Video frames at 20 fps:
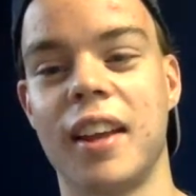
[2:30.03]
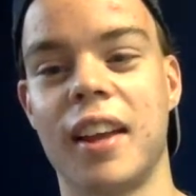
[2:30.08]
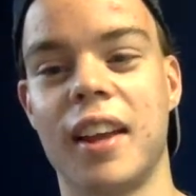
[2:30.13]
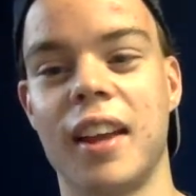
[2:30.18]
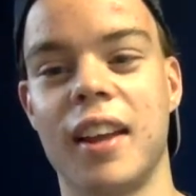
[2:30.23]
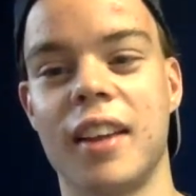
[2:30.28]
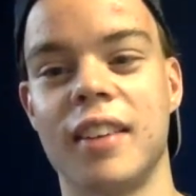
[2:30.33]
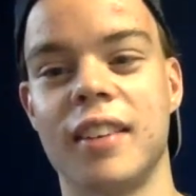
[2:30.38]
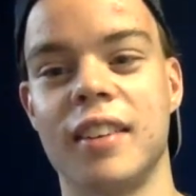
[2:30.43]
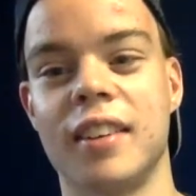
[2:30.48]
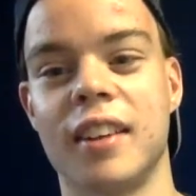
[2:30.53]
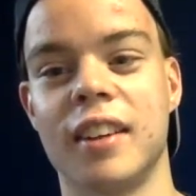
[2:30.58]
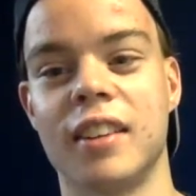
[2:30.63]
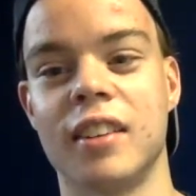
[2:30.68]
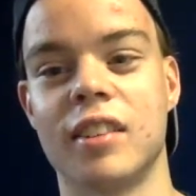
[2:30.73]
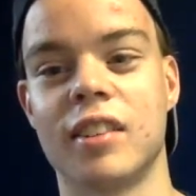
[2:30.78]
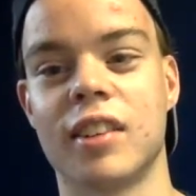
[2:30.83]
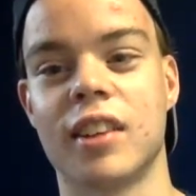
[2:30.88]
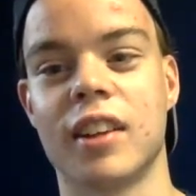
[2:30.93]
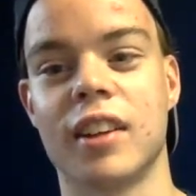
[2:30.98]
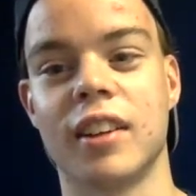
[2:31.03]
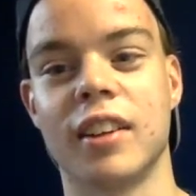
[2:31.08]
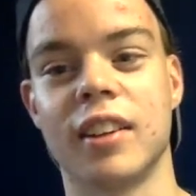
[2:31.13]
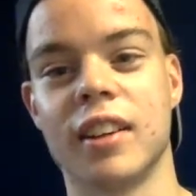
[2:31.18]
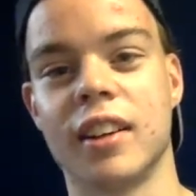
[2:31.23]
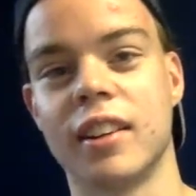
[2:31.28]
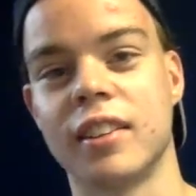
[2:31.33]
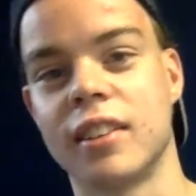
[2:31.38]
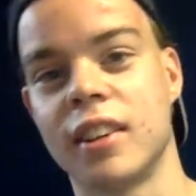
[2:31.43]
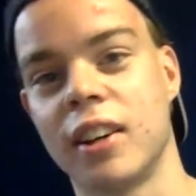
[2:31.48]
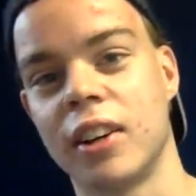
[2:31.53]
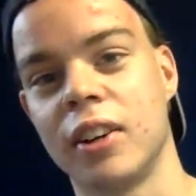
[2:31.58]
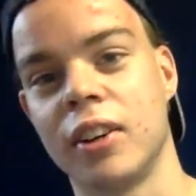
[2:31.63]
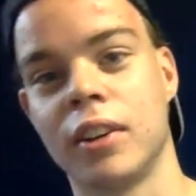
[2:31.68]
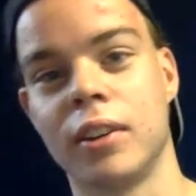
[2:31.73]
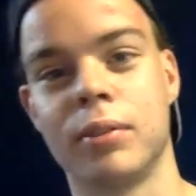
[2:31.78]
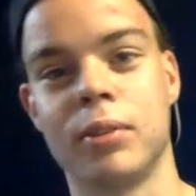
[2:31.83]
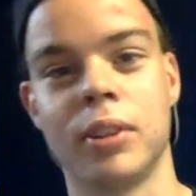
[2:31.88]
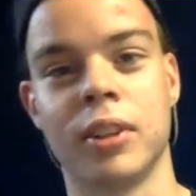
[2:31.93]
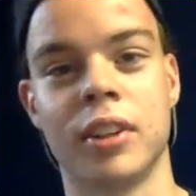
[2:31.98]
And then I just kind of got tired
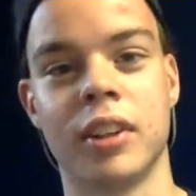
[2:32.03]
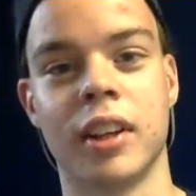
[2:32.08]
of it.